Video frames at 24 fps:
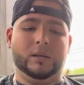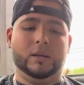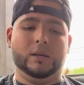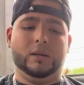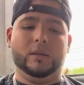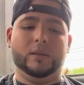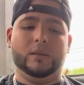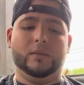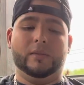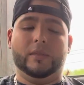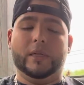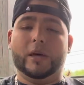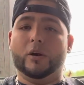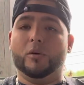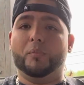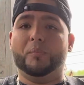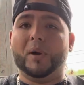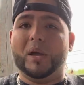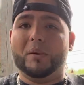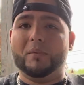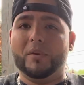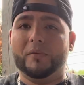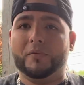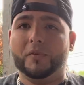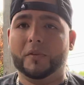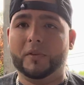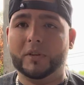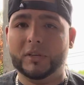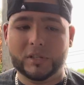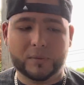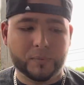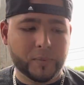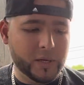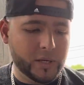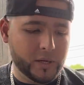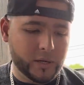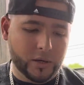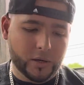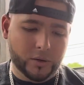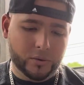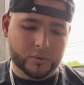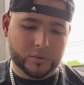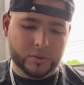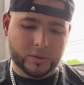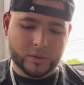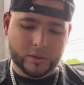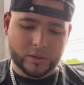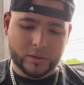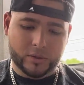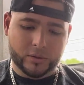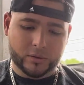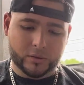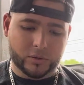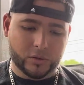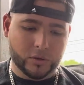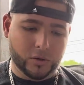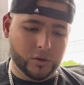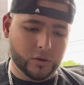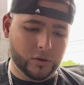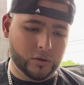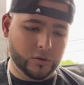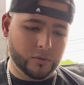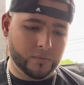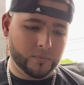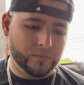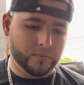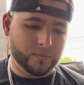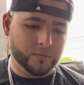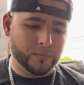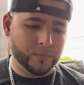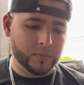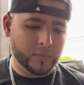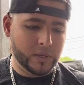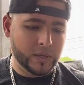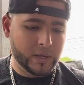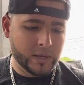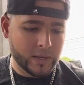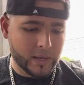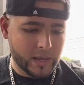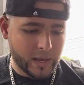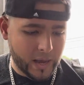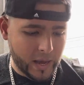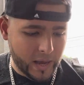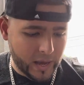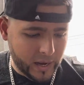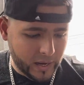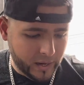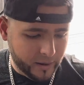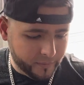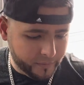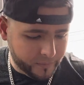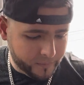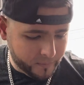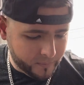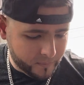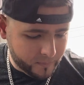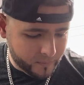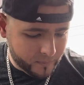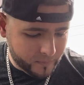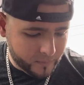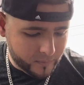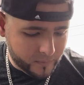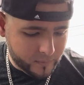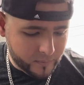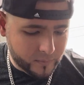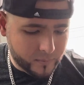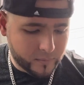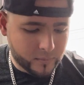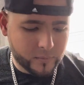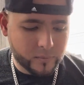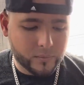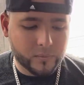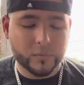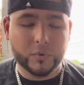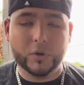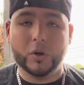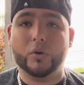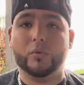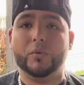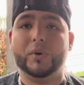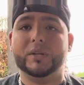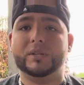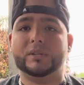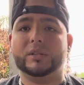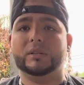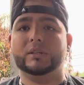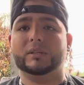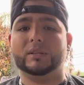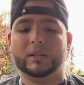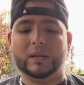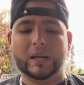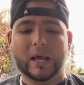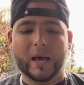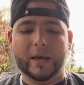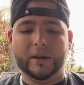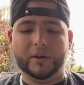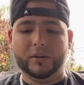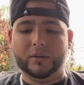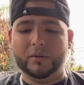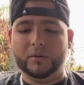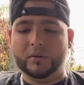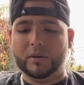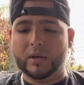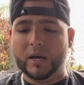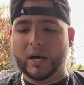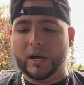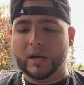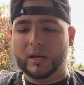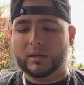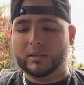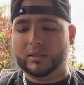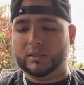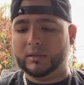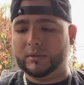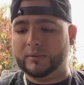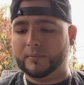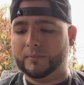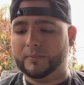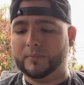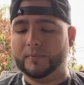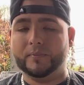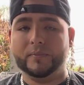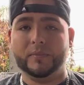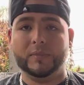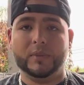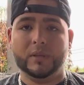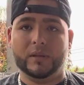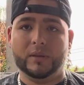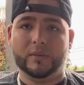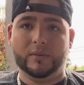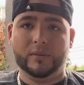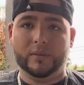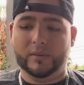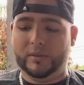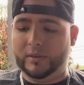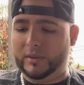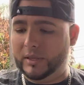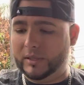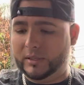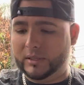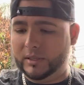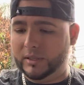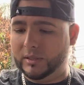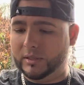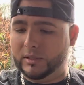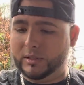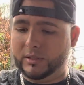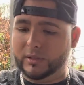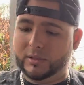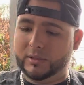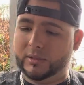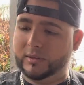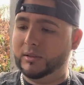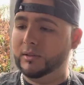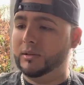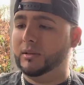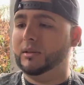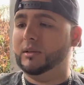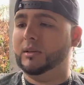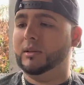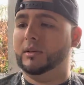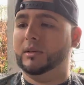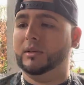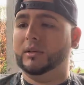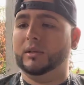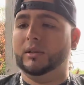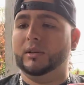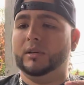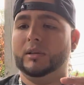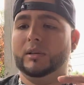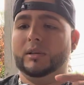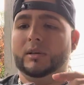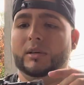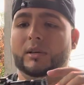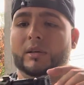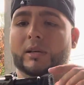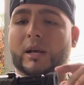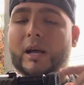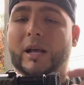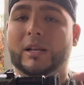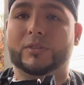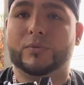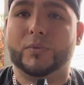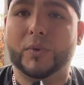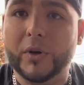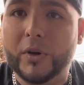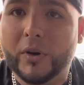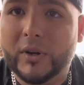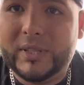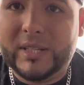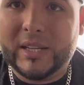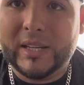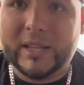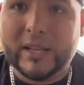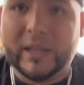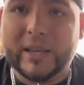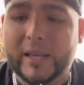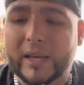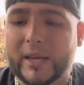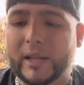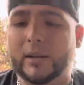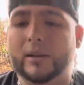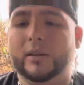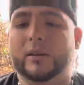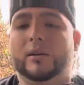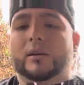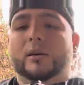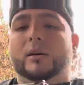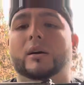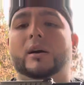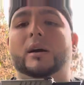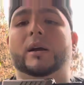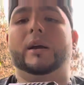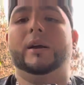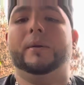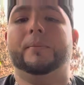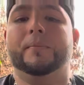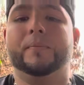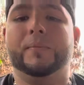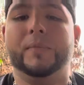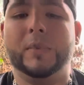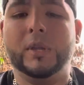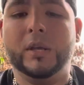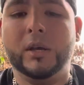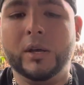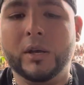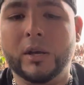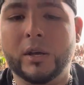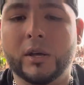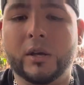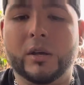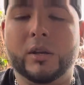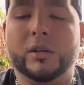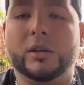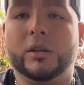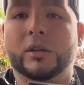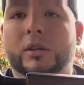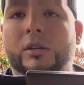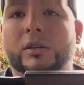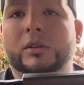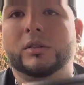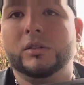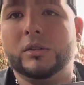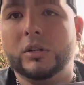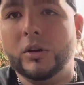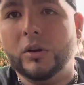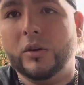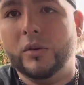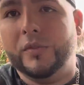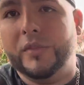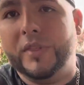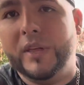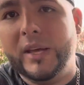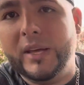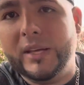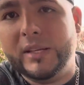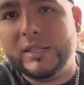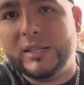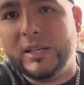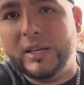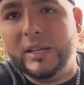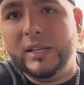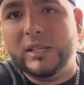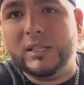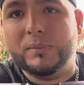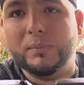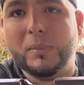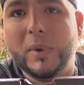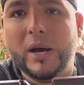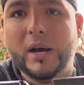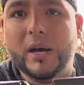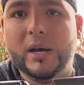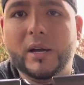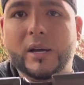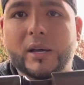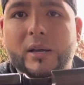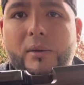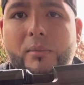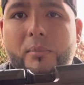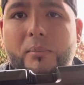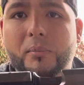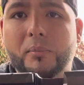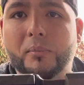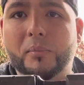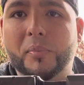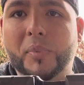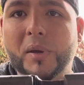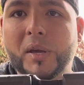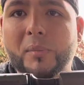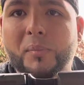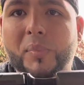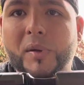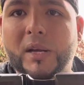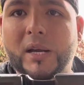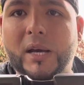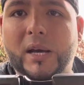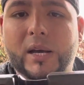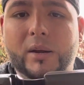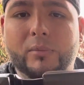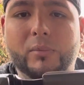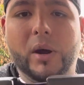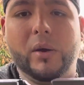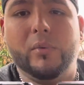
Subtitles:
they don't pay me for these videos, so I have no reason to lie to you guys. This is as real as it can get. All right. So this is my Vp9, my